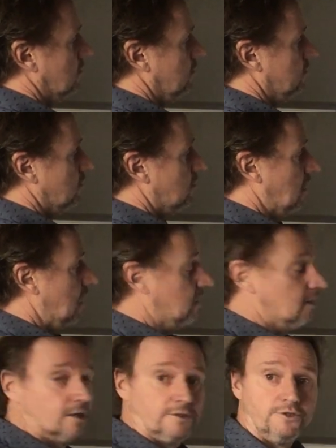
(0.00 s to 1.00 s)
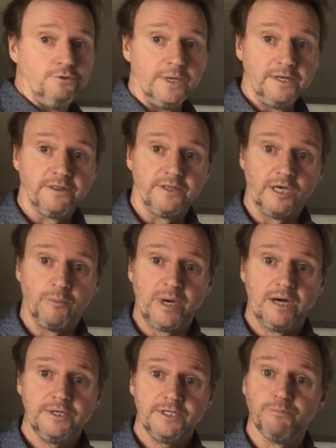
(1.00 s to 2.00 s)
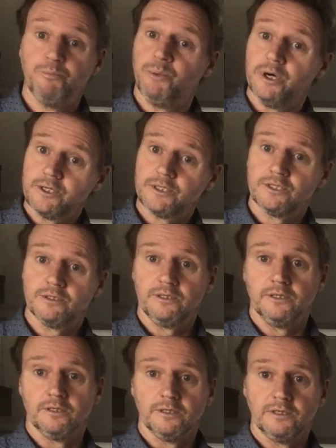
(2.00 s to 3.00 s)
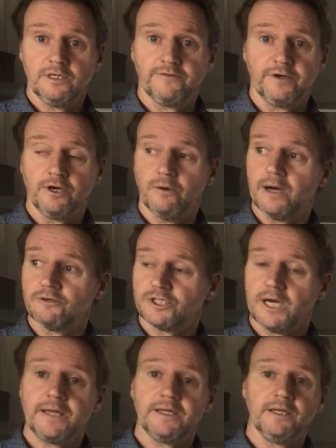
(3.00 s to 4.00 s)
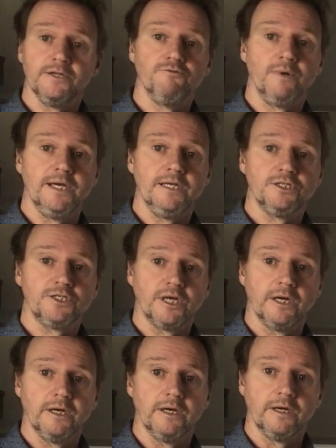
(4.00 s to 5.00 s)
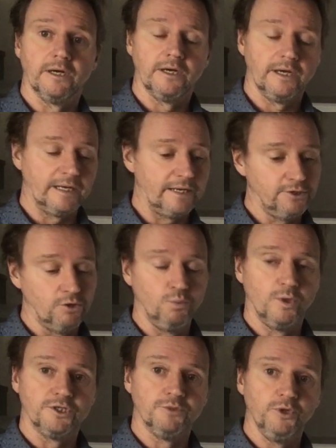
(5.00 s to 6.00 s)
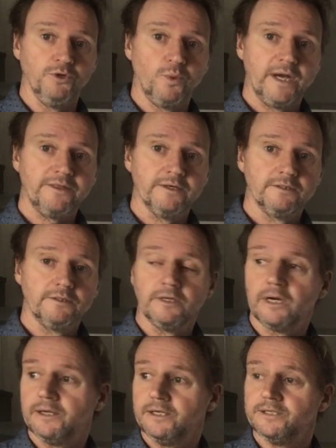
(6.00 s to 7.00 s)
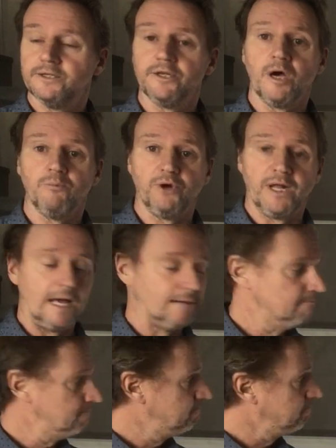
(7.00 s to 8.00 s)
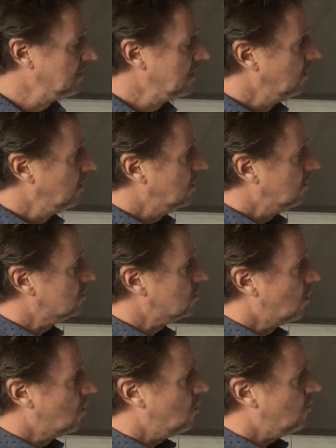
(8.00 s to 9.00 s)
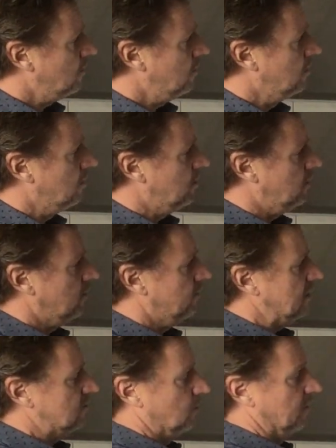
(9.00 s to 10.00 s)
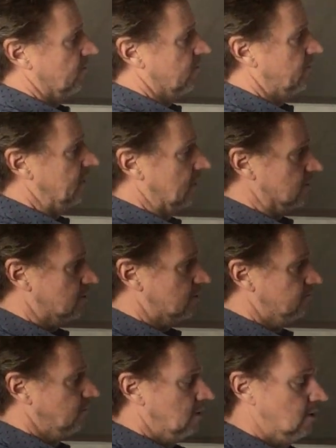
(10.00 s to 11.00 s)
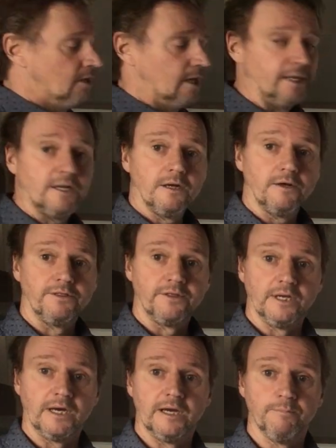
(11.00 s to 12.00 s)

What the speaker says: You know, I can't do anything about it, but if I go outside and it rains and I don't want to be wet, I need an umbrella. So that's one of the things. Another thing